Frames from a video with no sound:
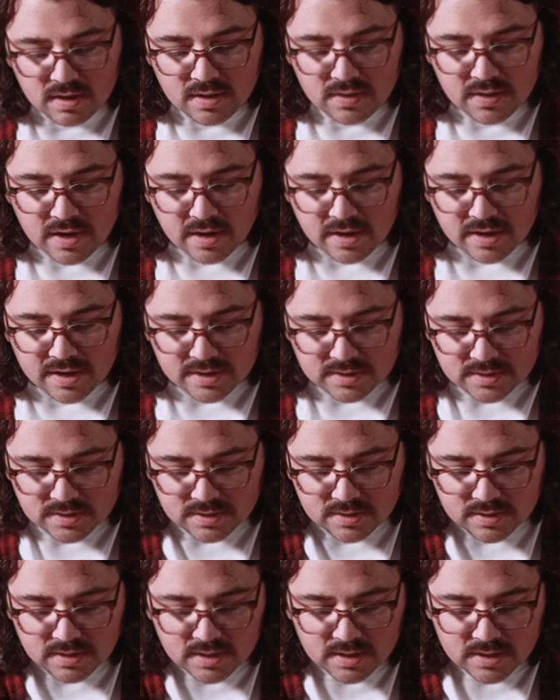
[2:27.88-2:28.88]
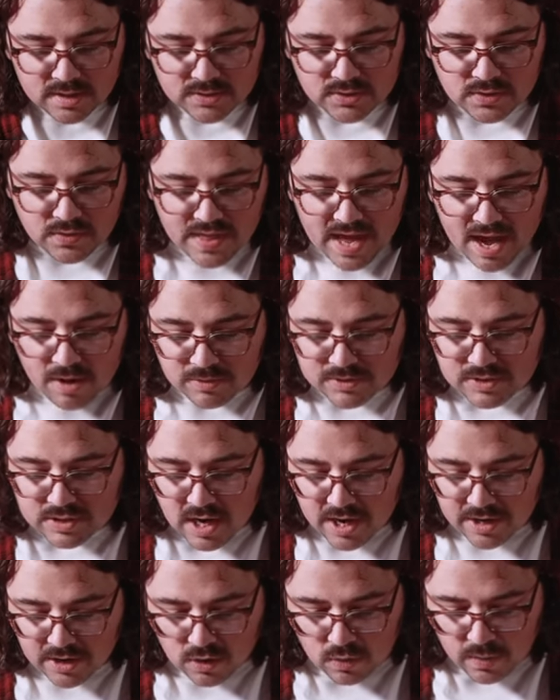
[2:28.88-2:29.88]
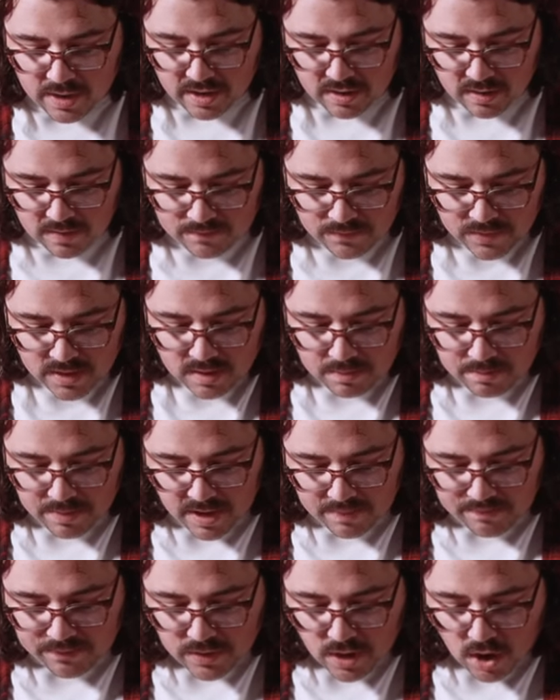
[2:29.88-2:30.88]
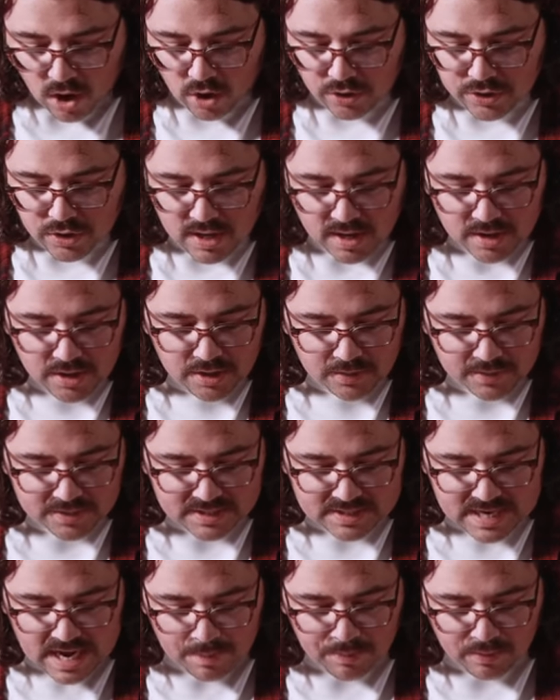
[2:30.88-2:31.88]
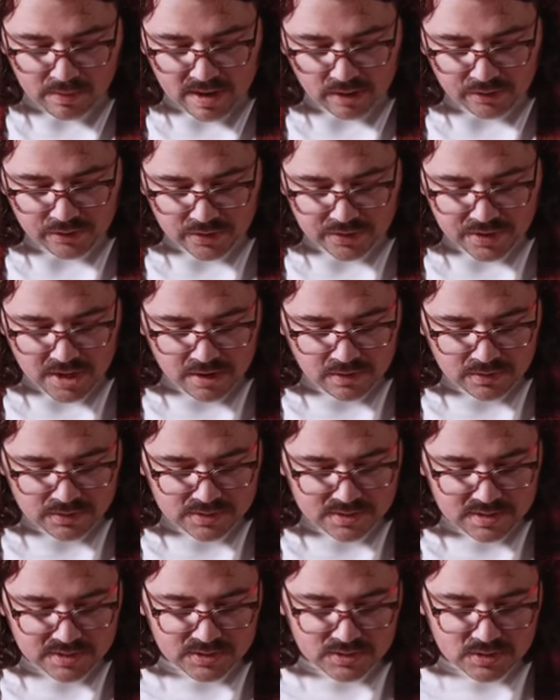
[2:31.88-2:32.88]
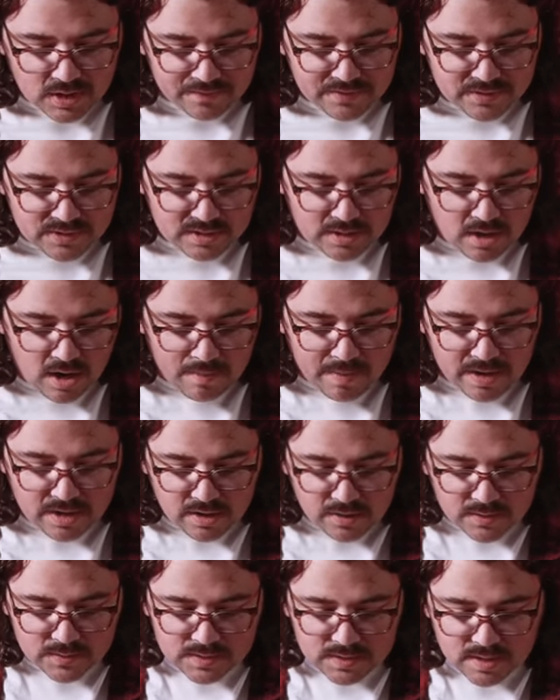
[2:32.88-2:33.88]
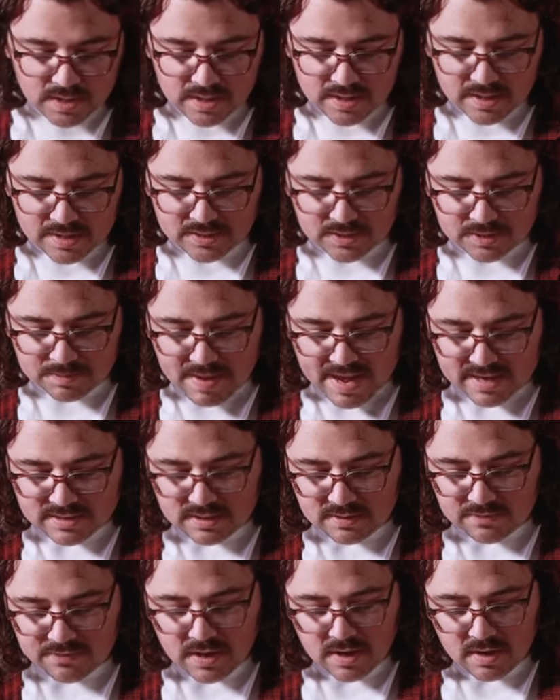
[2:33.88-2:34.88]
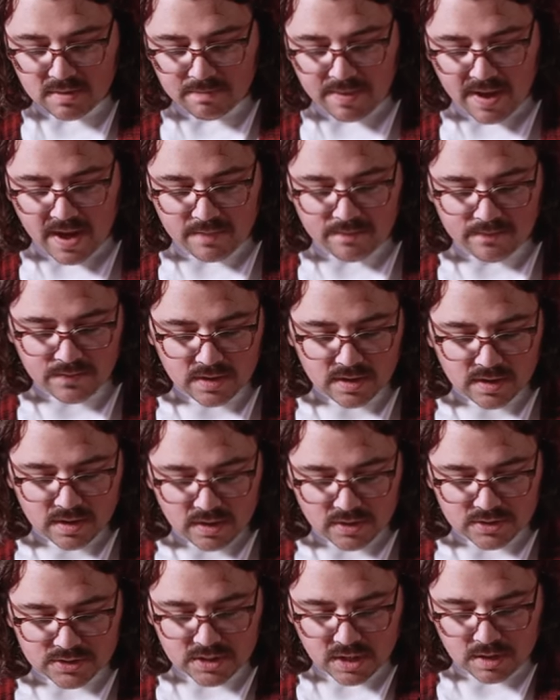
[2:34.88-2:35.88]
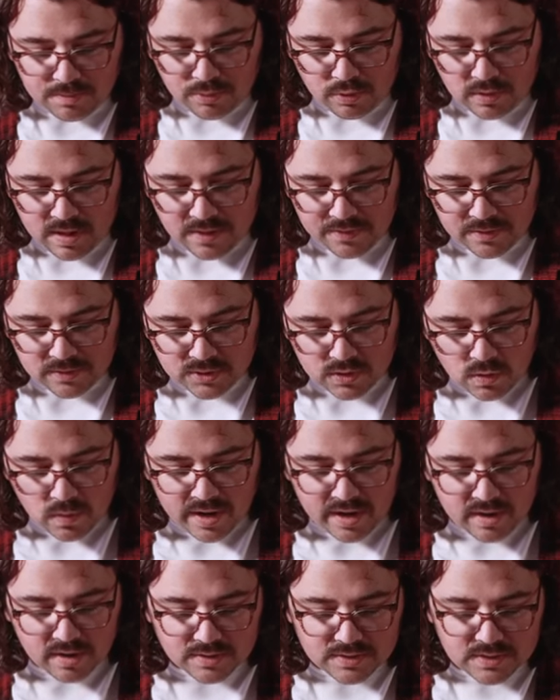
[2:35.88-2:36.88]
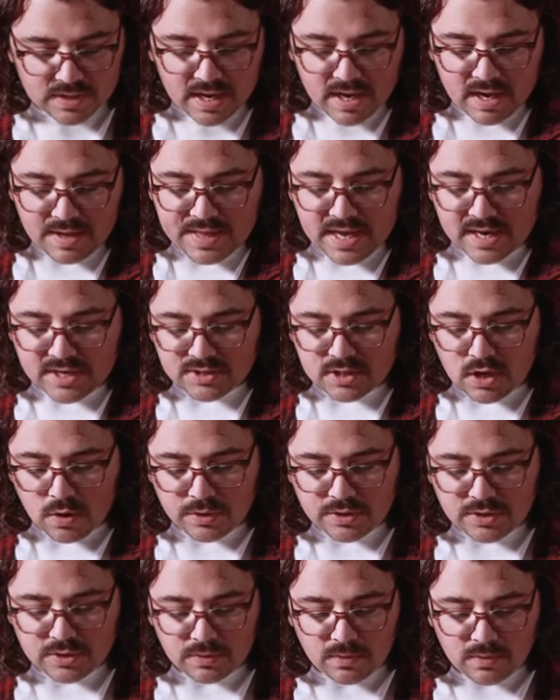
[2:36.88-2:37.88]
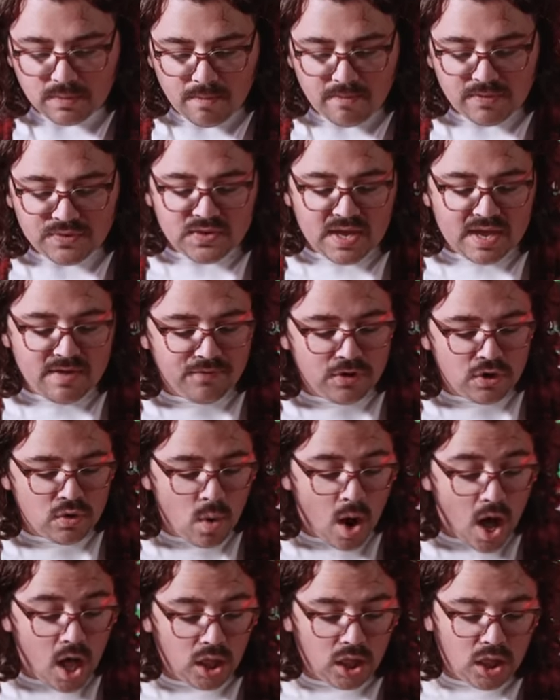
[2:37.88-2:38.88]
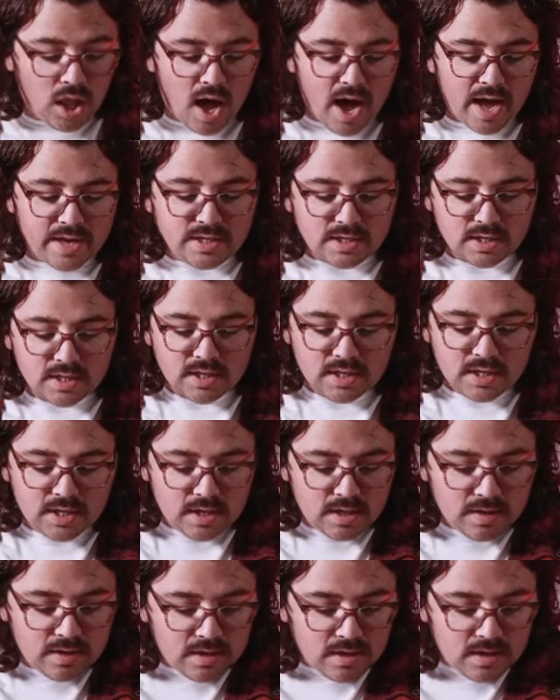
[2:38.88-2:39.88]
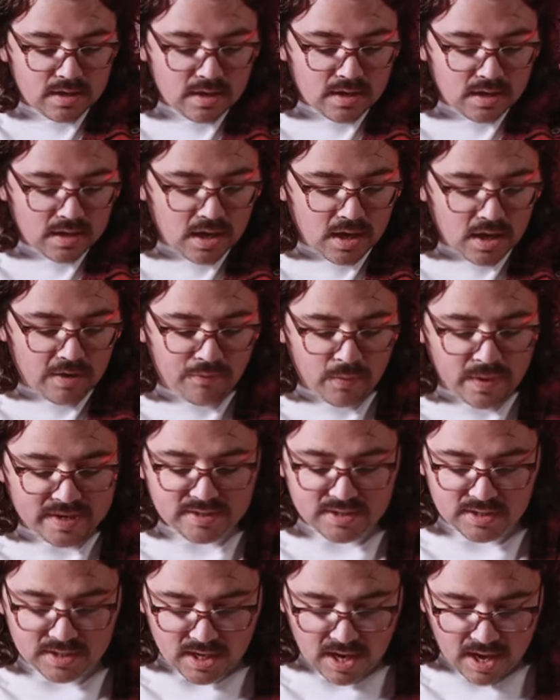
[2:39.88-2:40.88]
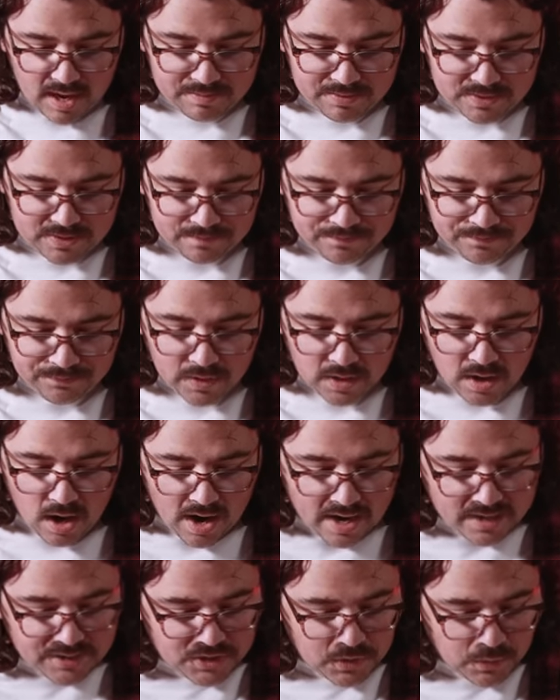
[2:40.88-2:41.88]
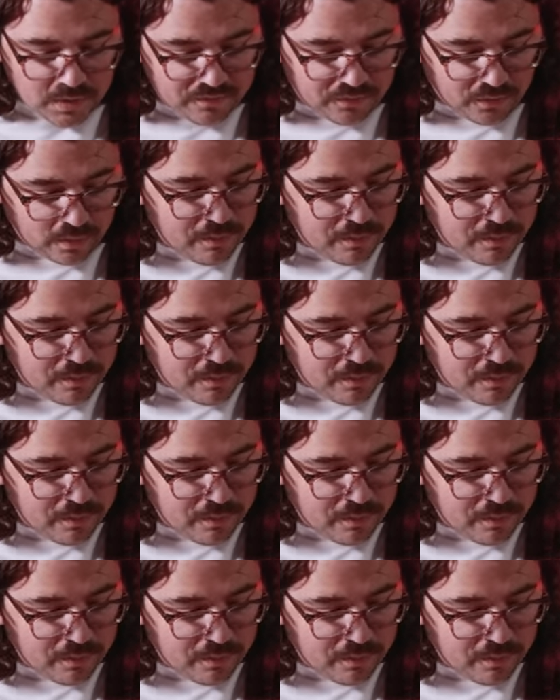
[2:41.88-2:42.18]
There it is. So that was not a Quaker. But all you got to do is tap around your dose. This is obviously not my dose. This is massive. But you're just going to pull out those Quakers, and that is going to save you a lot of wasted cups. All right, so we've